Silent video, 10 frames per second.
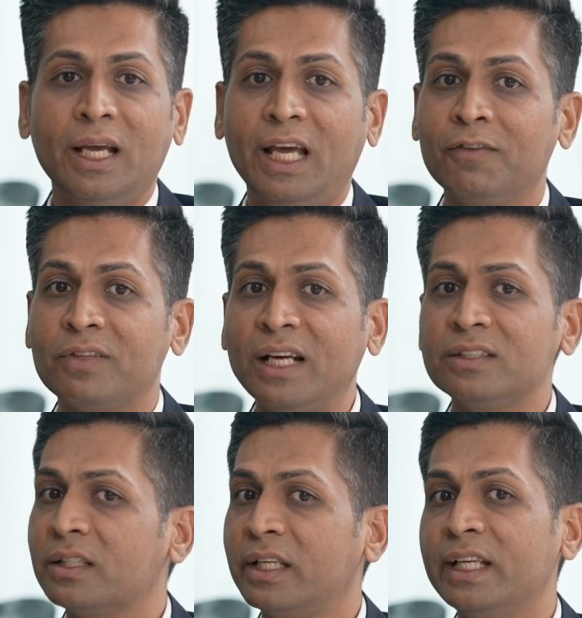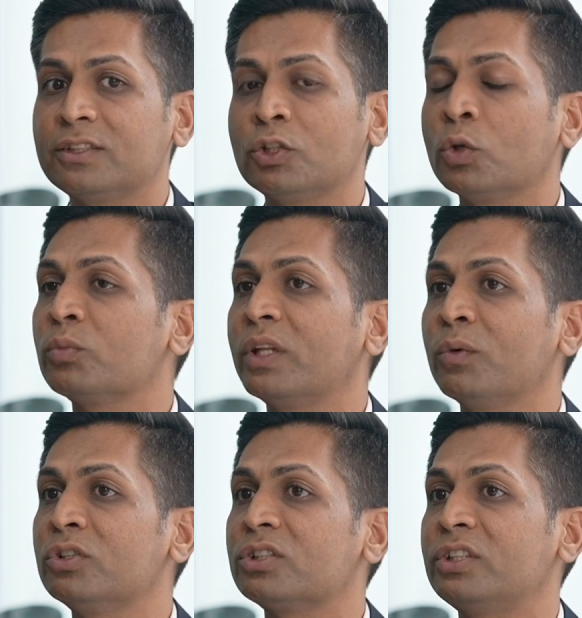And if that is the case, they
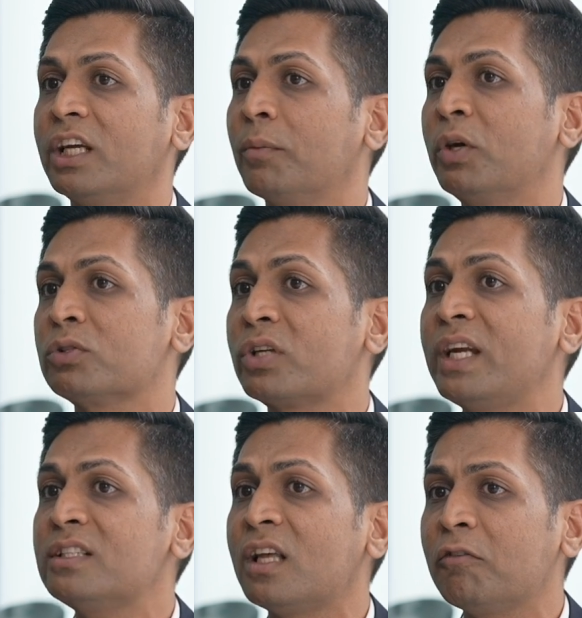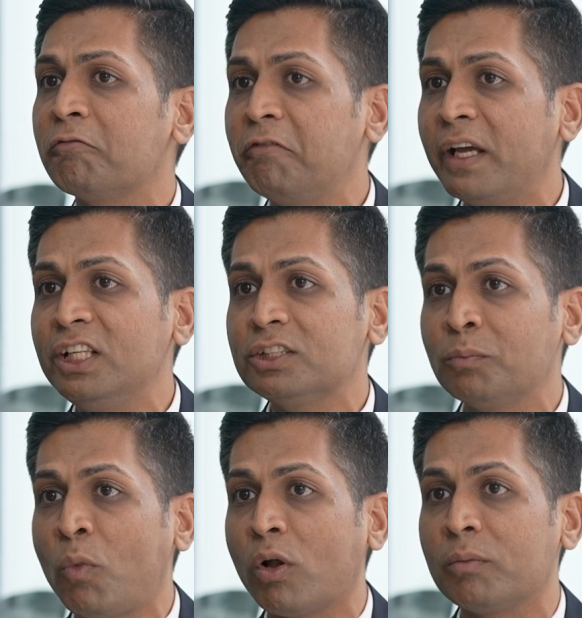would just take up, because rents are a very small,